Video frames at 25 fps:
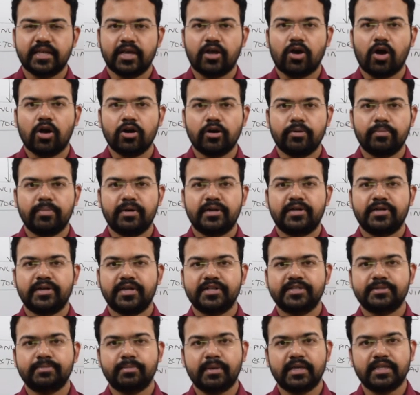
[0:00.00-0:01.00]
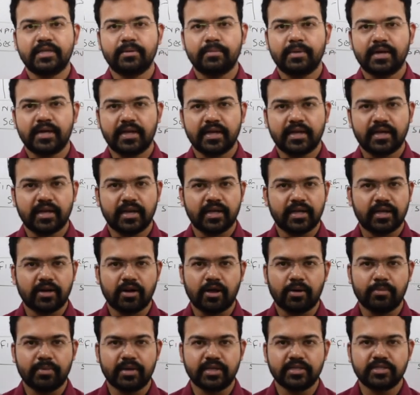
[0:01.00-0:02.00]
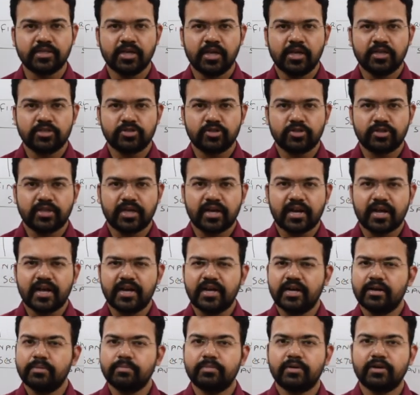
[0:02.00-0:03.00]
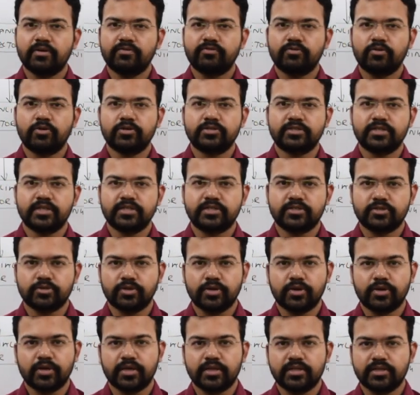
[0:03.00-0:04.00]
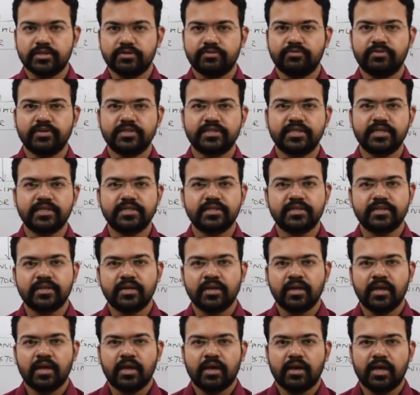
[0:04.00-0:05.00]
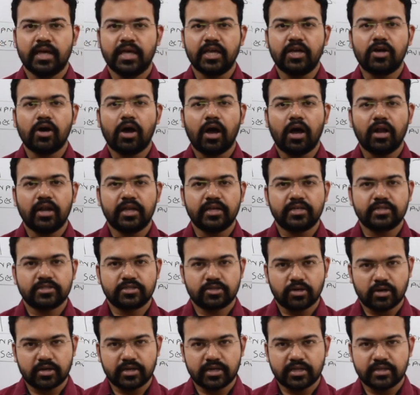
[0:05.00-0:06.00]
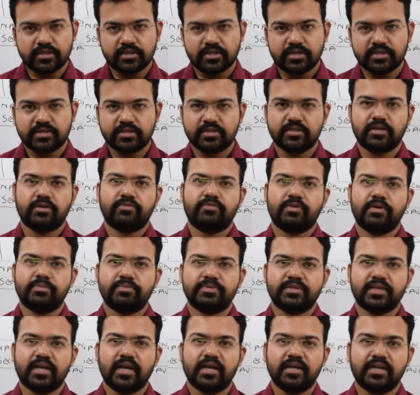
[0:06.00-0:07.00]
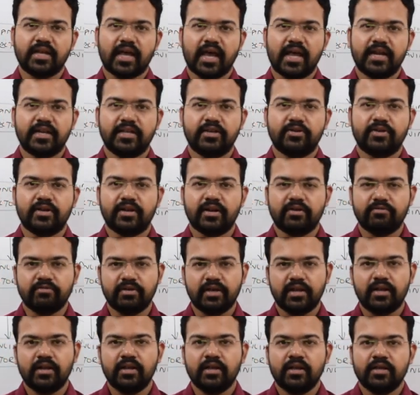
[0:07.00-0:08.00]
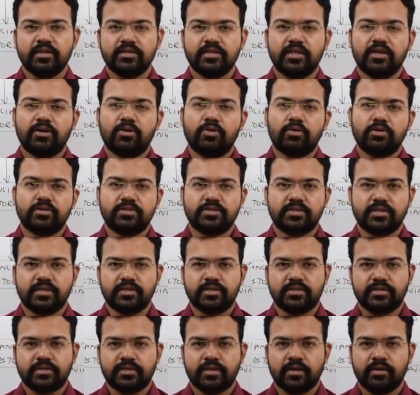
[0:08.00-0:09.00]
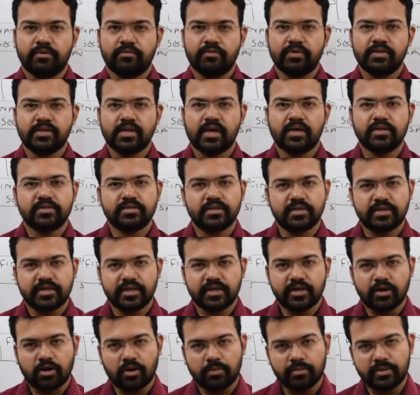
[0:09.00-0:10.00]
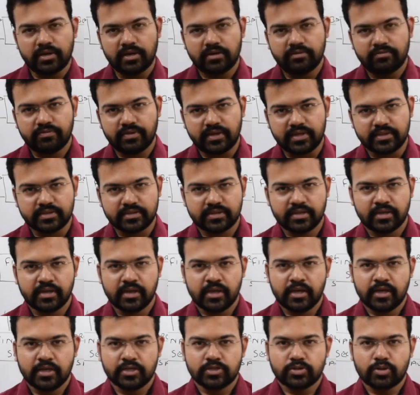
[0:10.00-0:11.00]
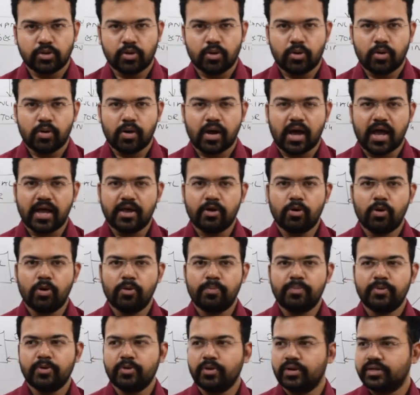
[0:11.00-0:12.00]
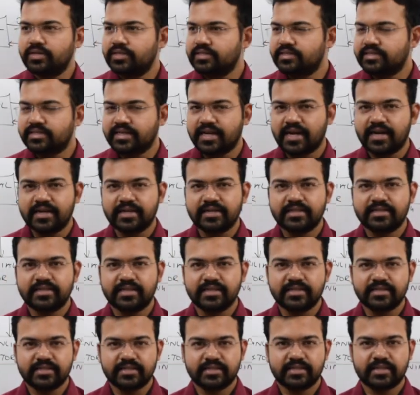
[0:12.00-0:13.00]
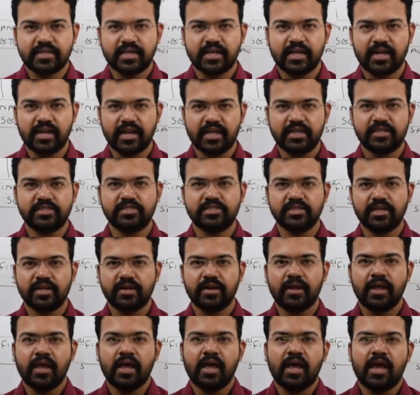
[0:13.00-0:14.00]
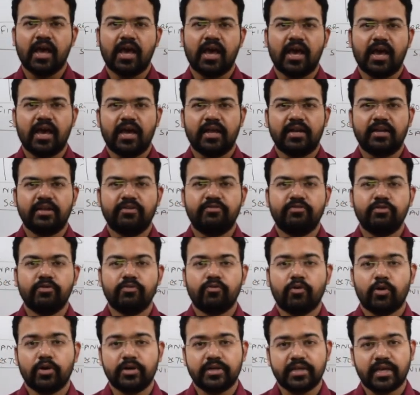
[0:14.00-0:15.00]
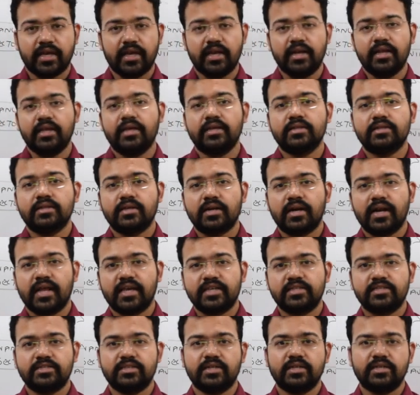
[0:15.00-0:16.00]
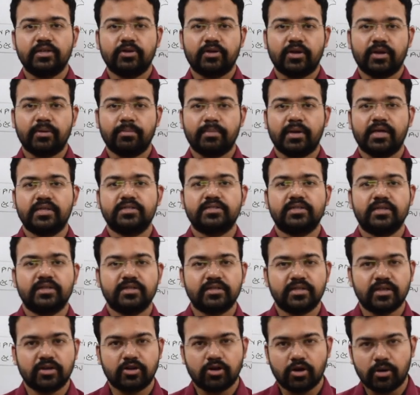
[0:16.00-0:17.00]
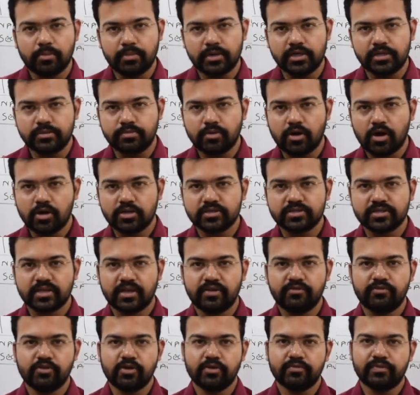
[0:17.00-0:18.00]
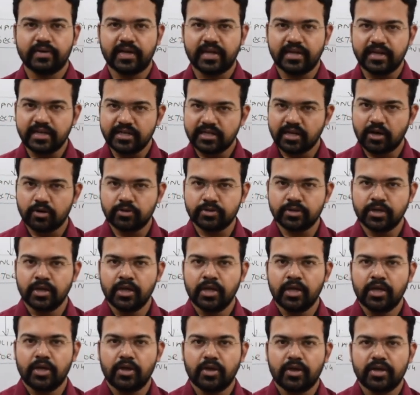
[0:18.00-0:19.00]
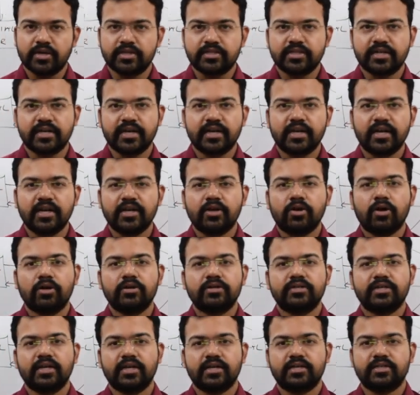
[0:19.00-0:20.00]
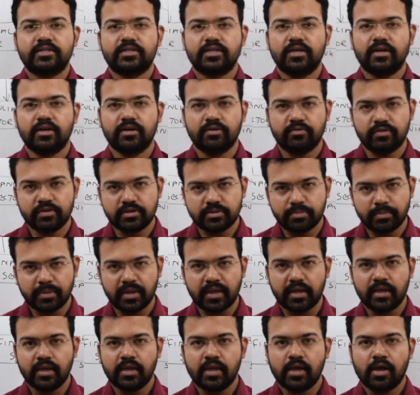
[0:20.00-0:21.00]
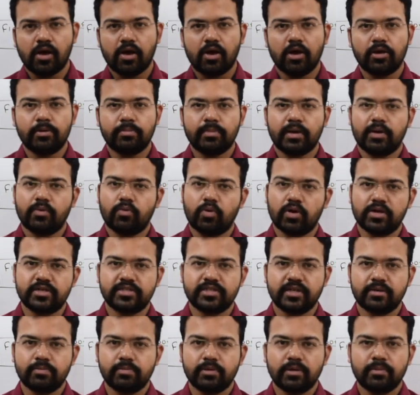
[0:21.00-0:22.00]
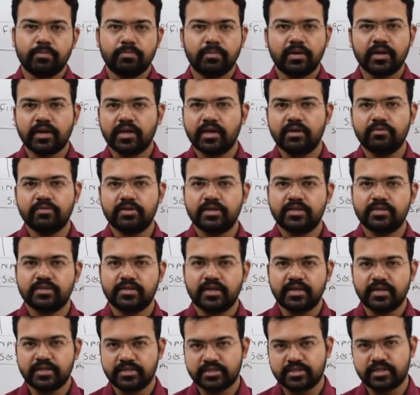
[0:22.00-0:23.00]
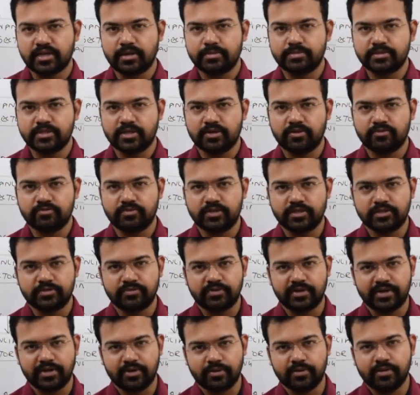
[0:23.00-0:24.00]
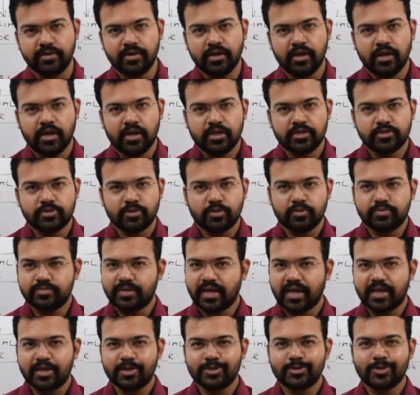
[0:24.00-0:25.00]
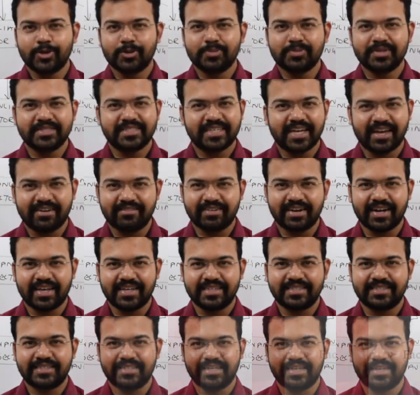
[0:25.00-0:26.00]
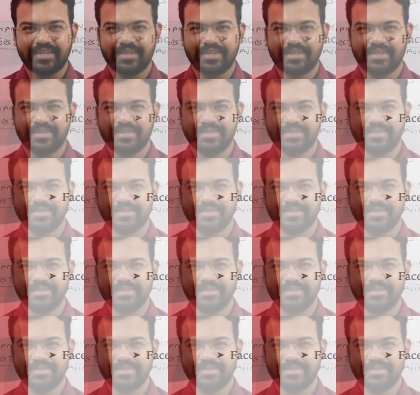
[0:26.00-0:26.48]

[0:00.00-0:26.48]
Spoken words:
Econometrics, Mathematical Economics. So there are n number of courses. So you can visit ecoholics.in. This is our website, and you can avail the courses with a certain nominal fees. So I hope you understand this lecture. And if you want any other lecture, you can mention in the comment box. If you have any doubt, you can directly contact with me on my WhatsApp number given in the description of this video. So thank you so much. Have a nice day.